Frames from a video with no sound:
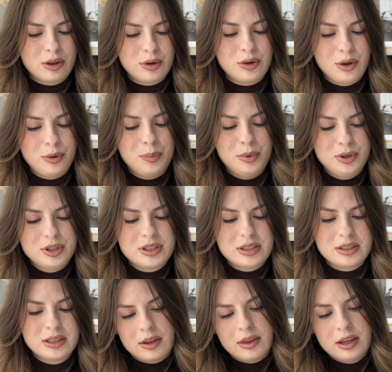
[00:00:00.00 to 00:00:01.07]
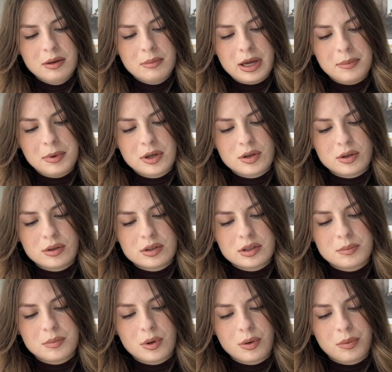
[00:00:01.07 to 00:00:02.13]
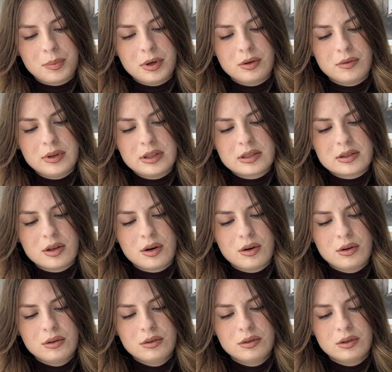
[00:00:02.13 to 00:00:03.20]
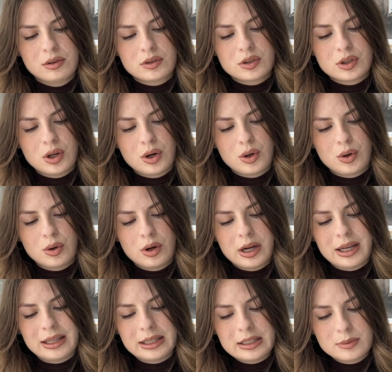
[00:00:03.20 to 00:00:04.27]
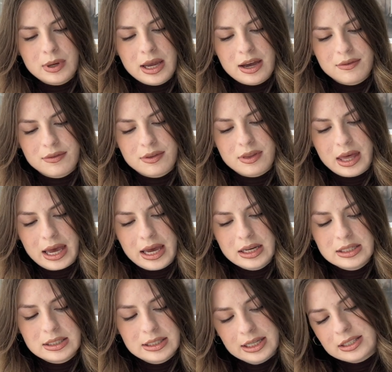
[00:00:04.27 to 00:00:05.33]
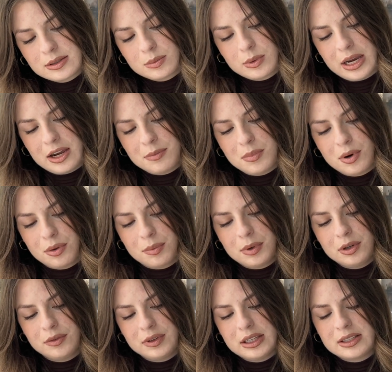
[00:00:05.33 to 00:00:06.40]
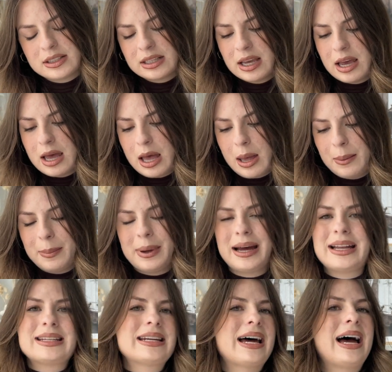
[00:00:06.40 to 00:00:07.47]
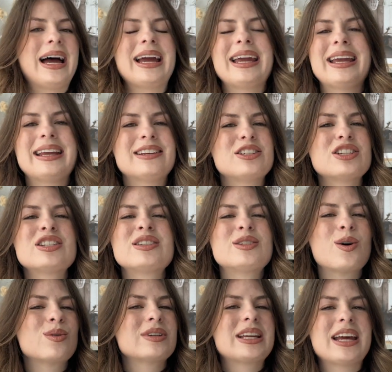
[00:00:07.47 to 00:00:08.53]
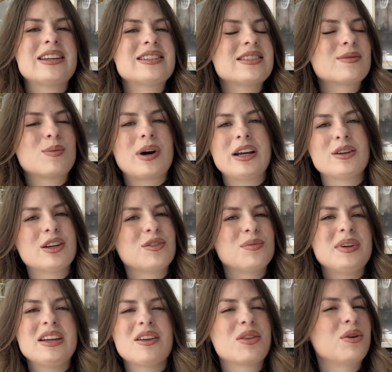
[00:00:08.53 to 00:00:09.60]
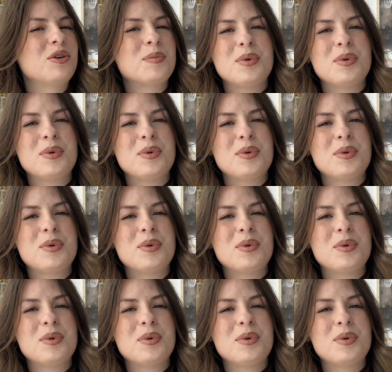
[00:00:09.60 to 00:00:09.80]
third person. I think it might be told in both POVs though, so at least we have that. Yes, we have both POVs, but I just don't get why you give me a third